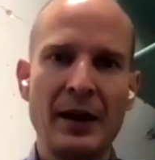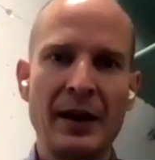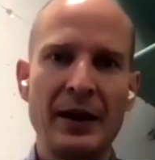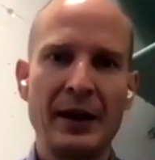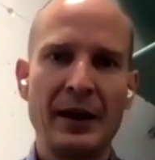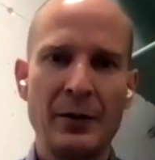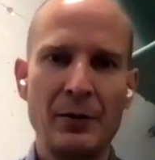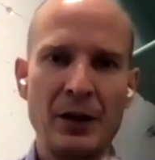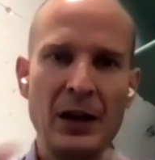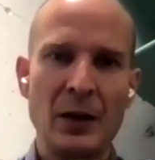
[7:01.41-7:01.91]

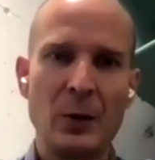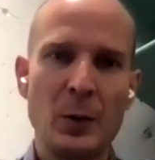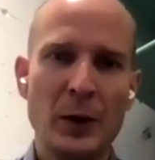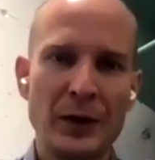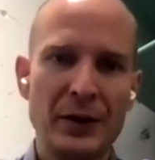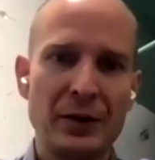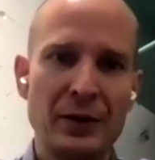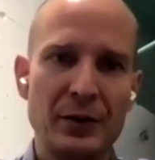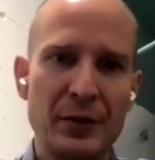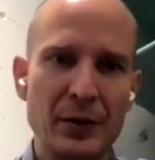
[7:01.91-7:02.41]
And I really
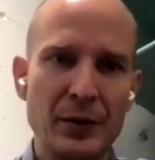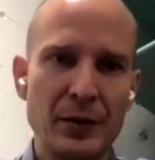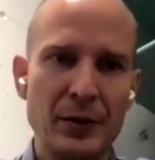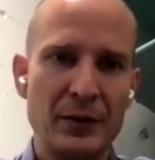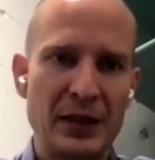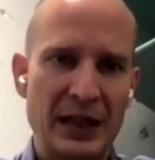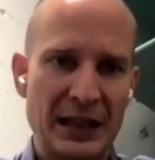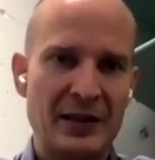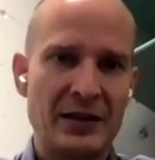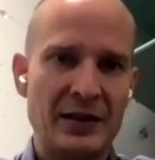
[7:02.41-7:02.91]
wanted to
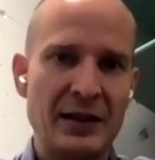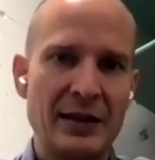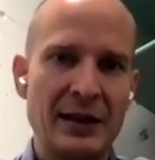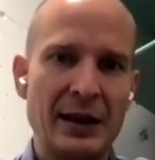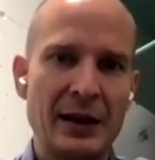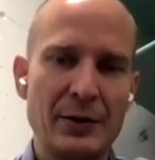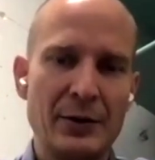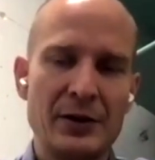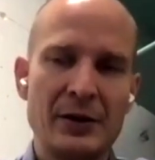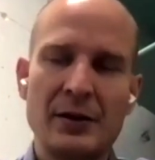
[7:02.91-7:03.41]
test it
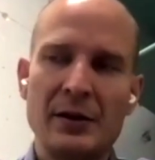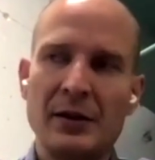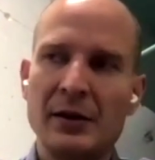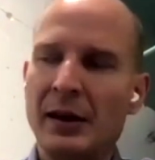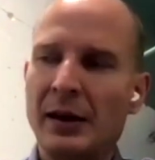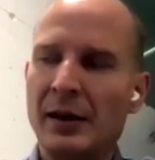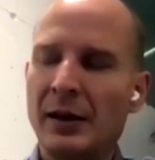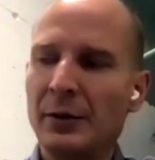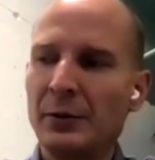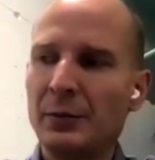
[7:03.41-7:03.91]
out,
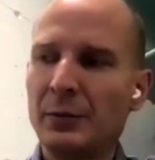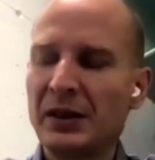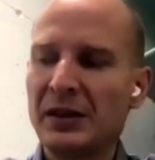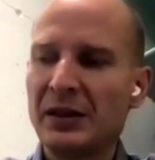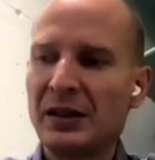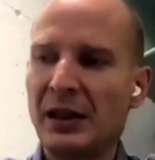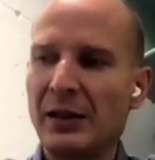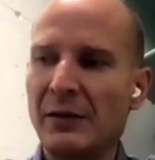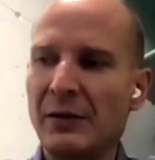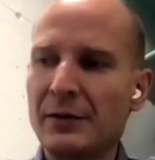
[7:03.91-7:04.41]
out
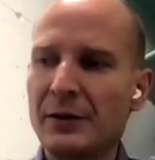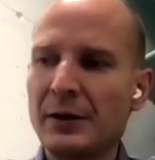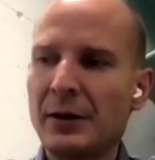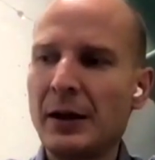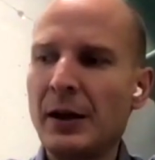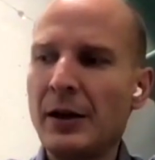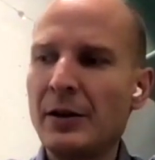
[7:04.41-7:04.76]
myself.